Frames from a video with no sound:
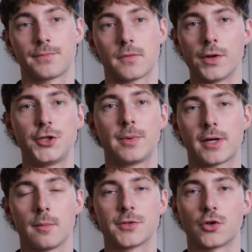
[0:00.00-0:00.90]
Once you
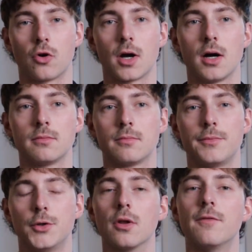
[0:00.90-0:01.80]
become stronger,
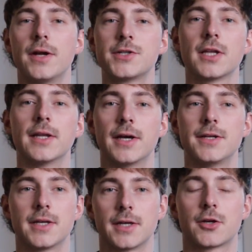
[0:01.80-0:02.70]
you'll eventually need
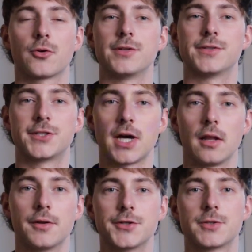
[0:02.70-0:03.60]
to increase the
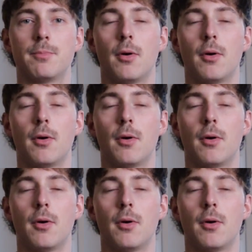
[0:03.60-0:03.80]
challenge